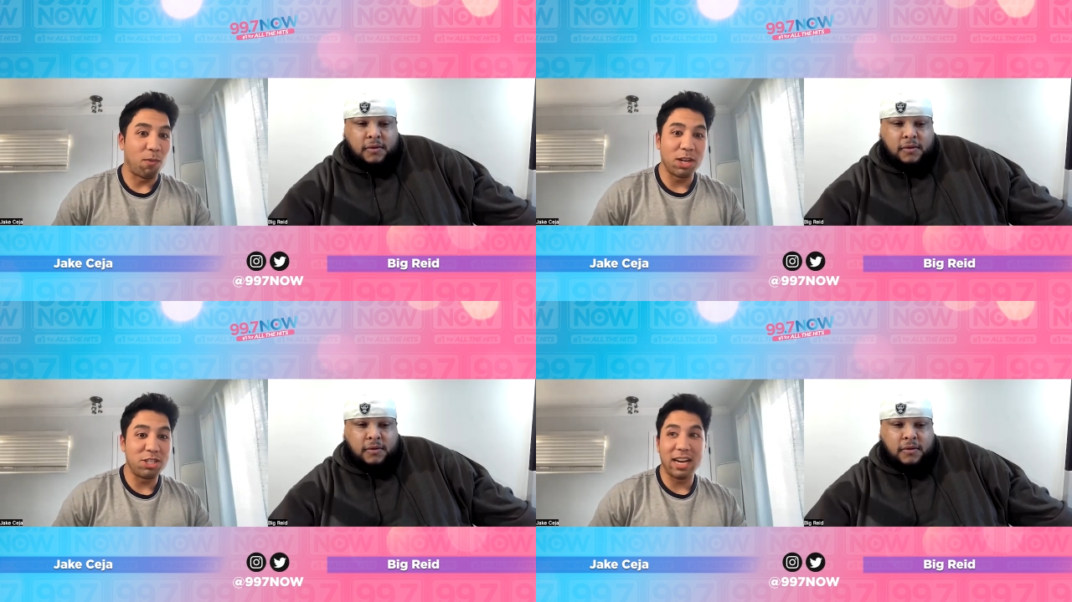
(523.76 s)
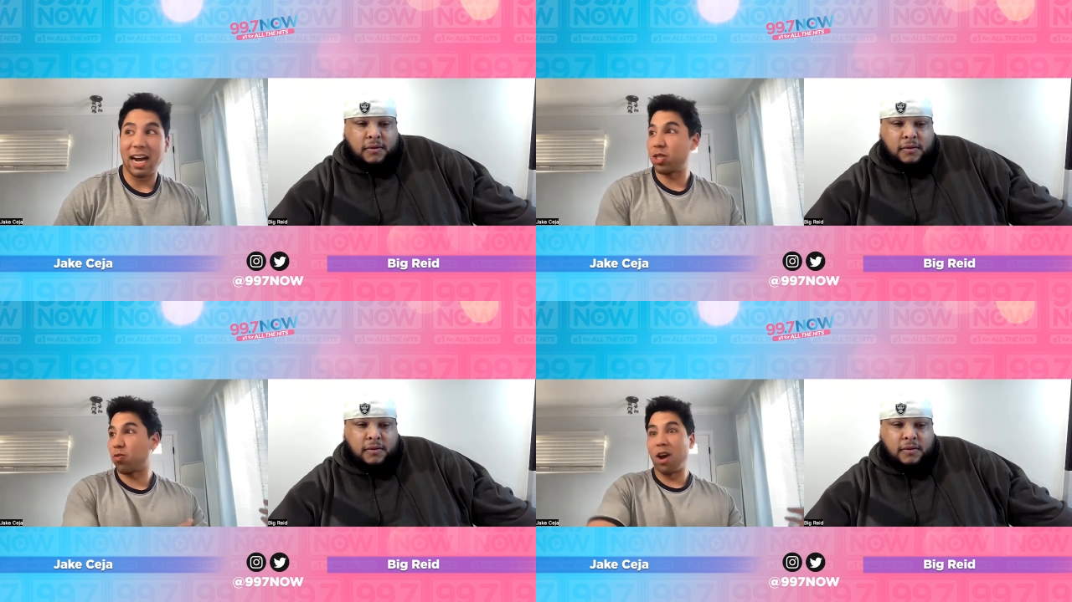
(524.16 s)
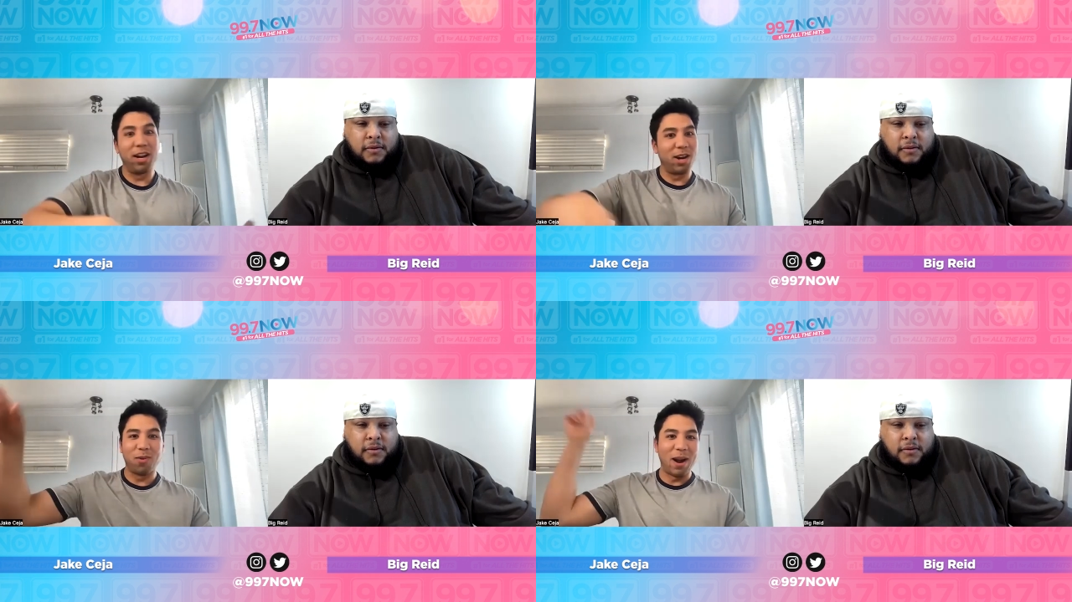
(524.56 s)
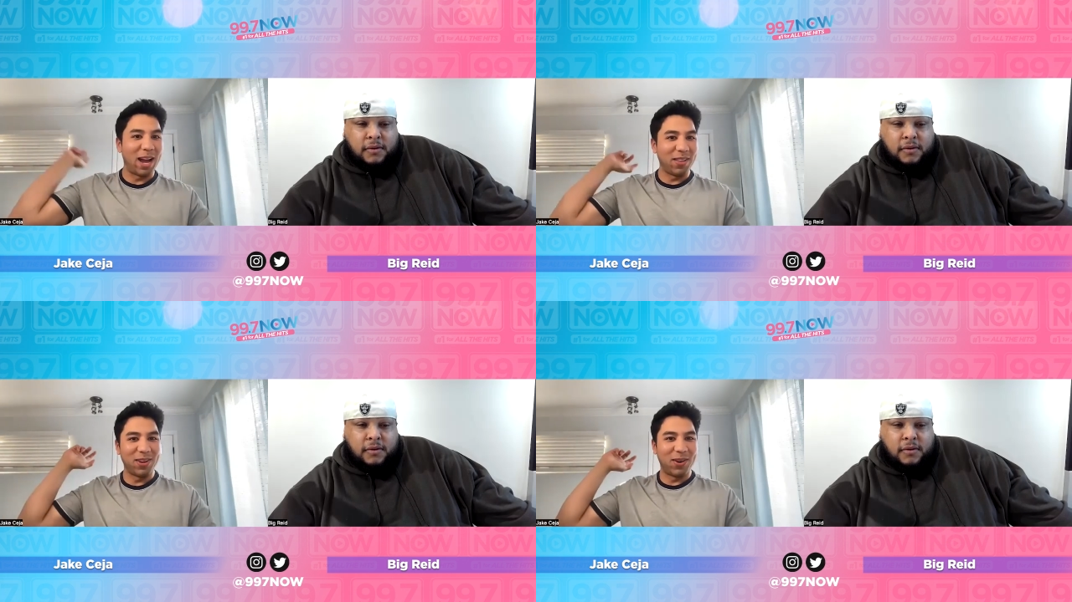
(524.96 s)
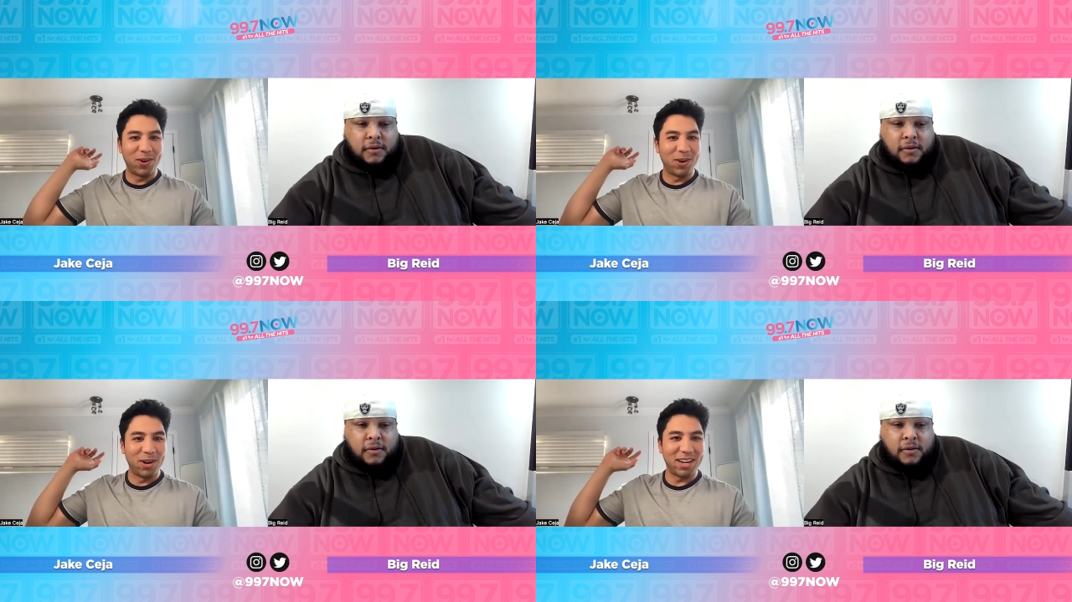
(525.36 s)
Speaker 1: I want you guys running around the
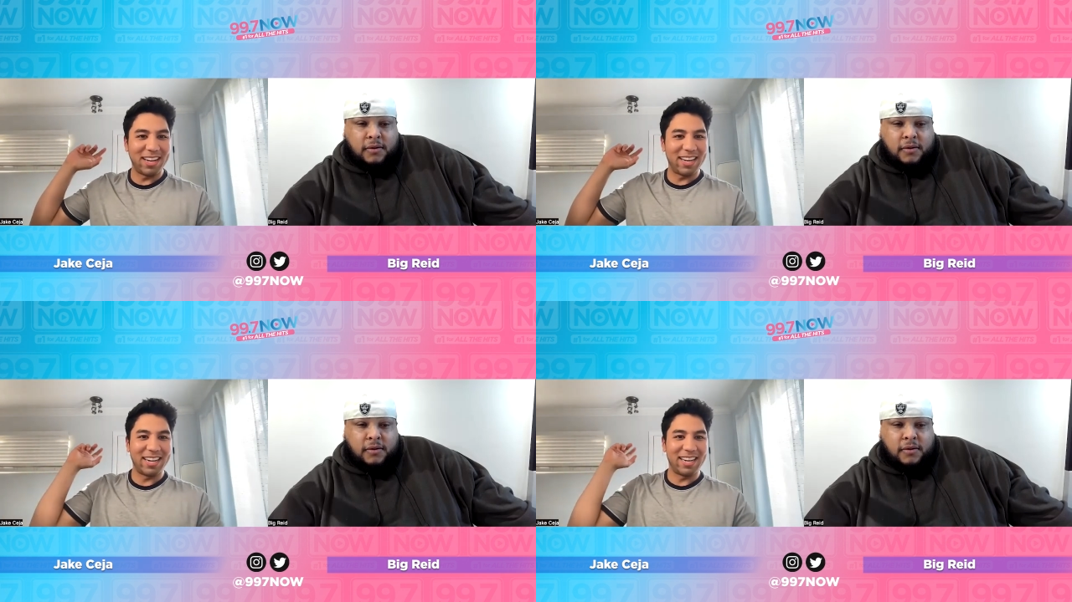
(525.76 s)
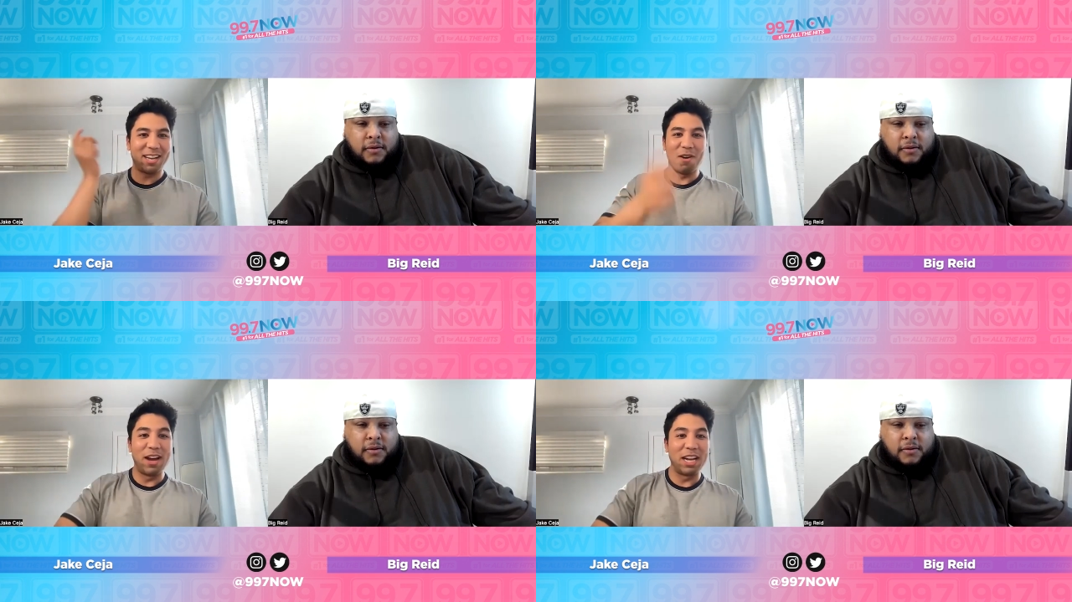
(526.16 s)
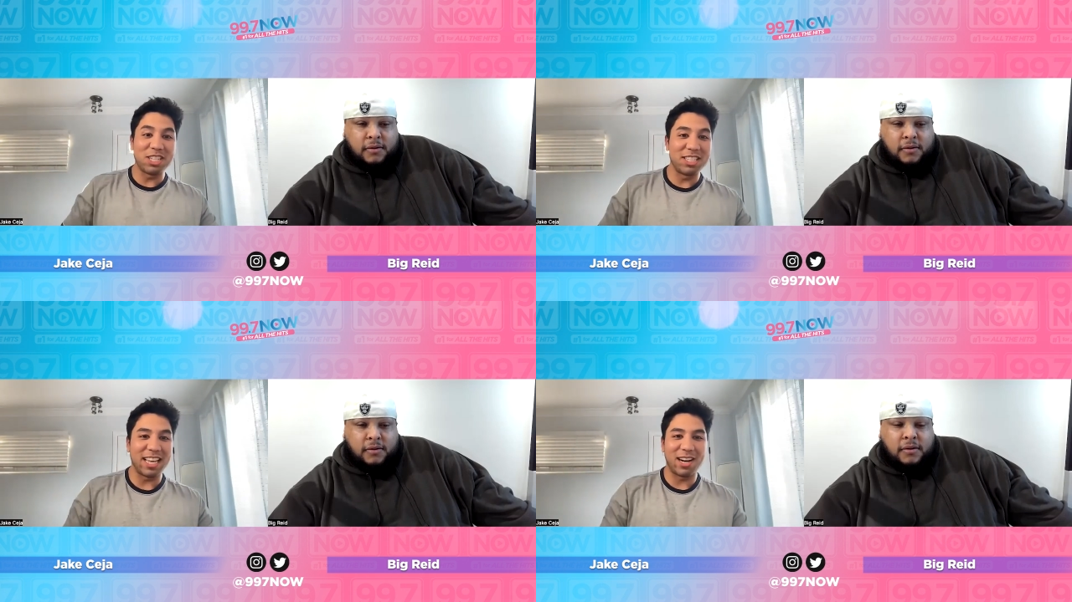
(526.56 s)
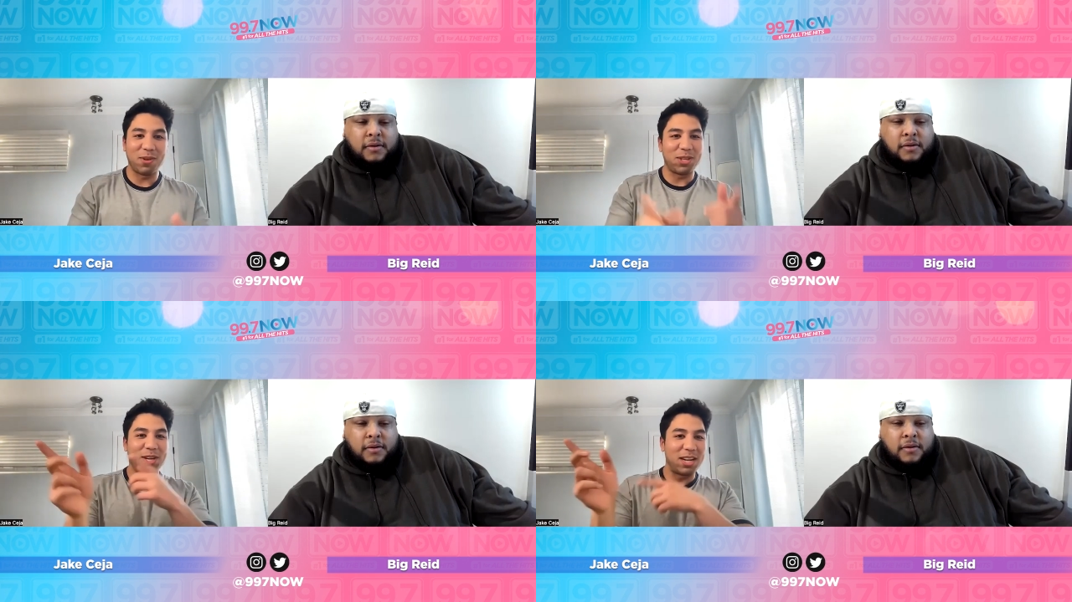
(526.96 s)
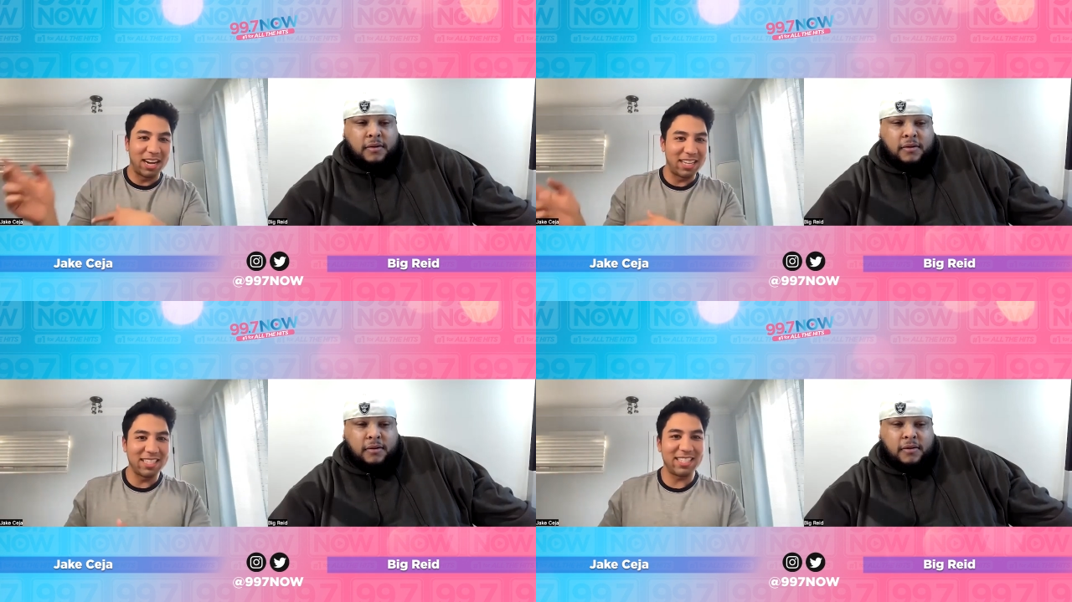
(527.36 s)
whole uh, convention center with your
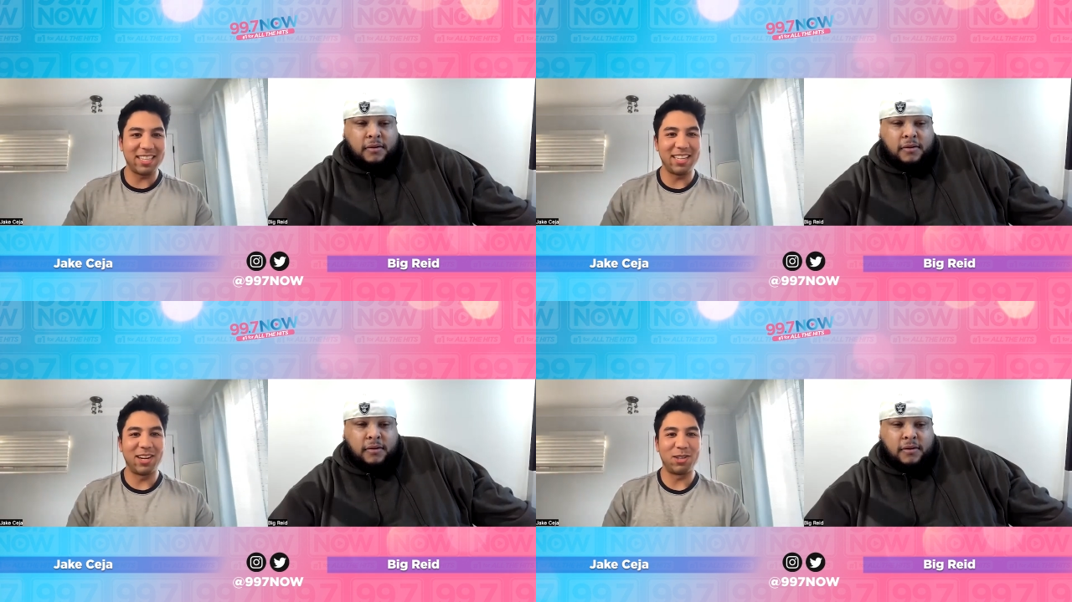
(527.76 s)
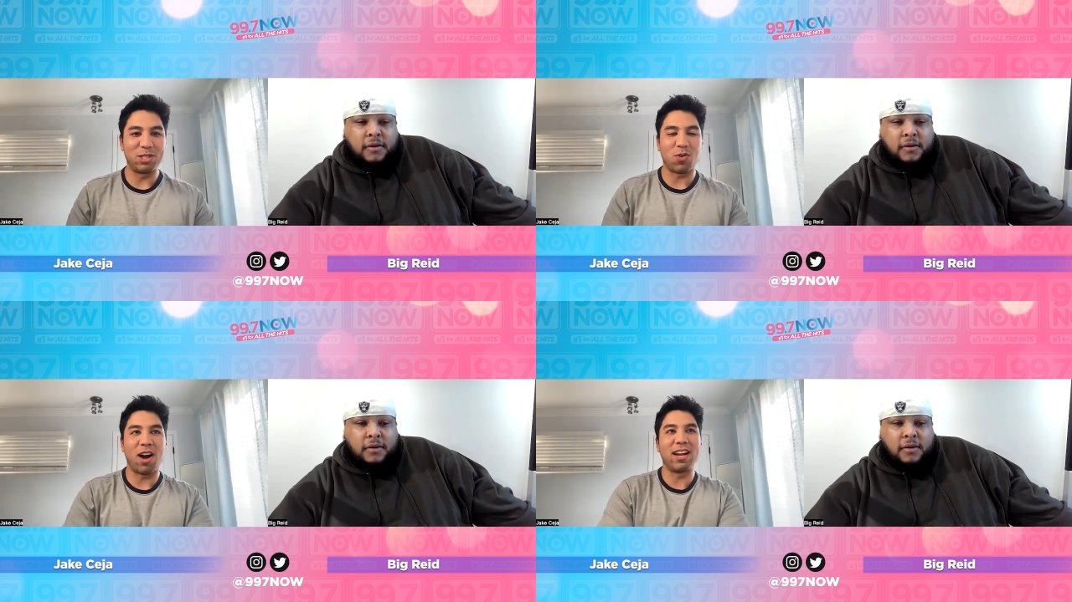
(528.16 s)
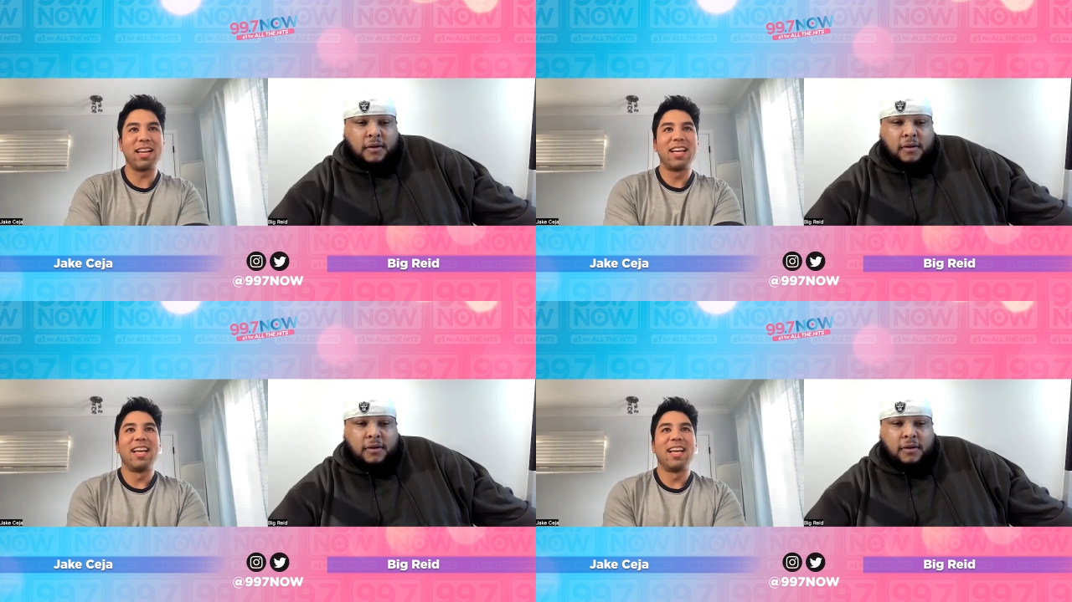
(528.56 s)
guns, you know, drawn.